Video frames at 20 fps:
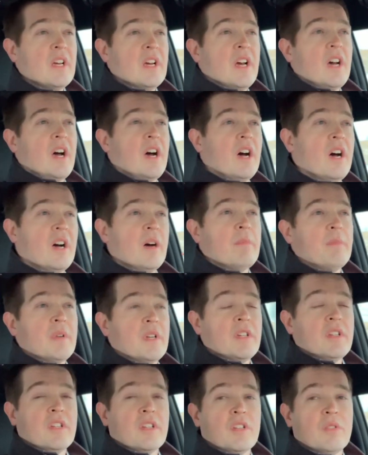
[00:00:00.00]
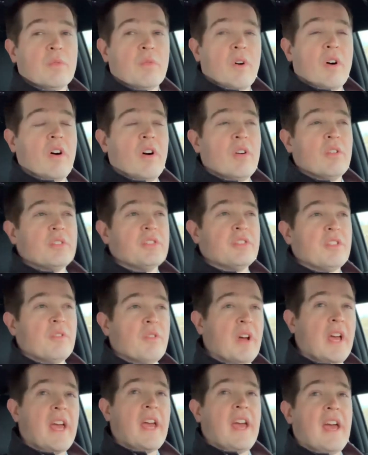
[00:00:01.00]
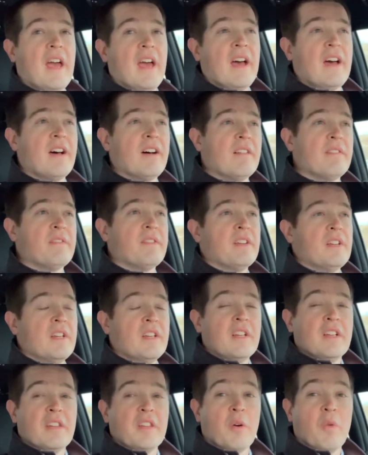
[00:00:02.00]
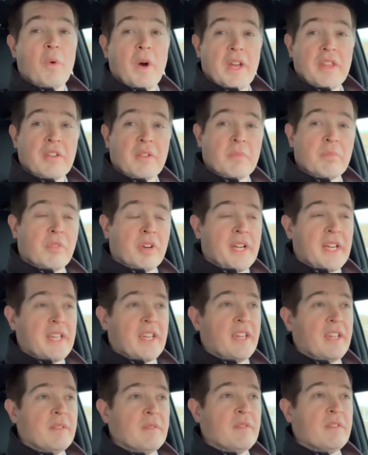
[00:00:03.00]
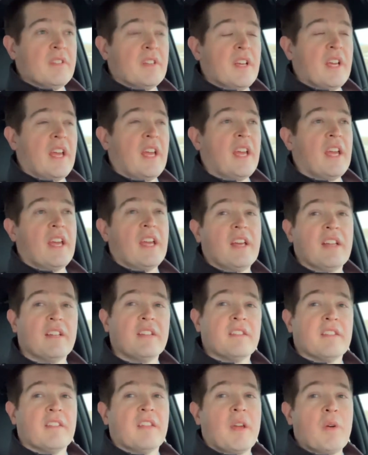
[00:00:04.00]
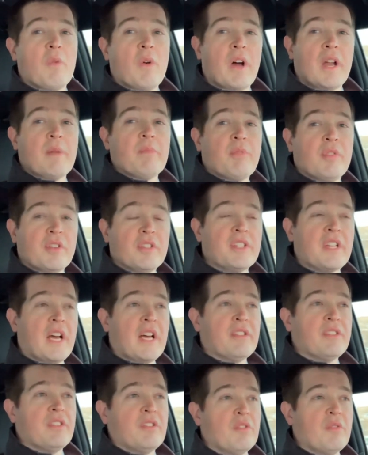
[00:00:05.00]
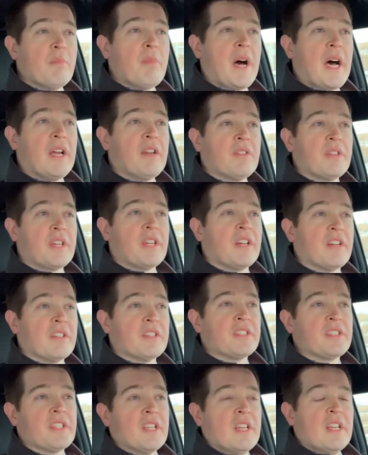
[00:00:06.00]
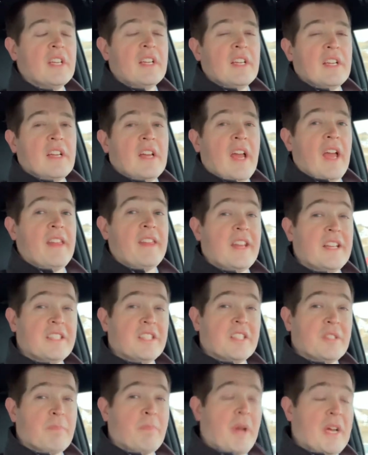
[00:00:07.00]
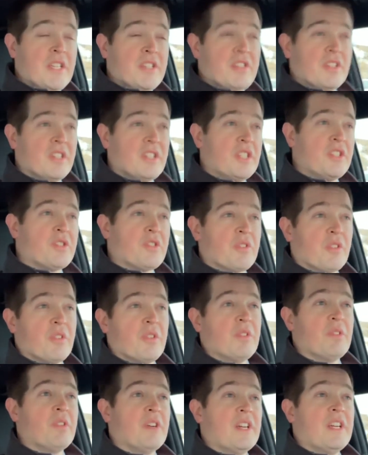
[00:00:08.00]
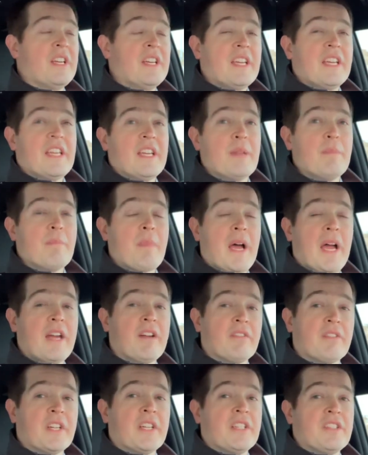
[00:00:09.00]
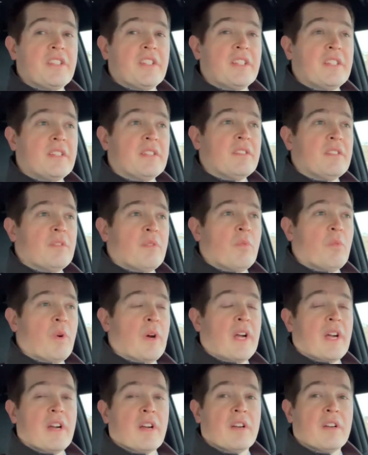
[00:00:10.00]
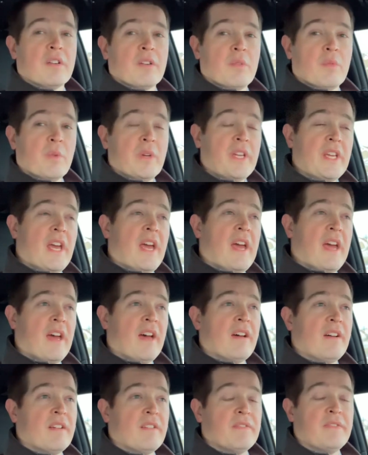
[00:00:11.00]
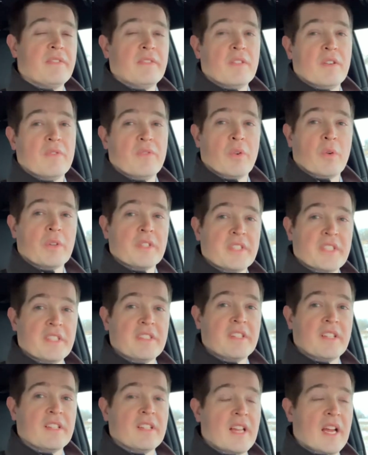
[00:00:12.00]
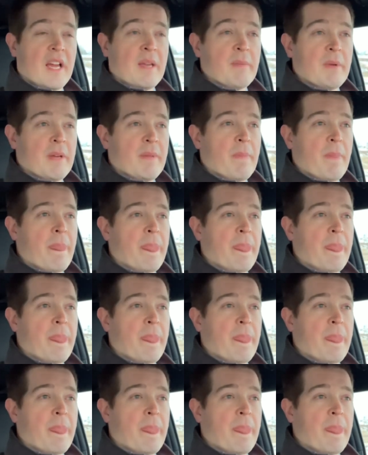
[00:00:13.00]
You also have the weather breaking, and they want to push out the new model years. And that's especially true in my region, where we have a 4-season climate.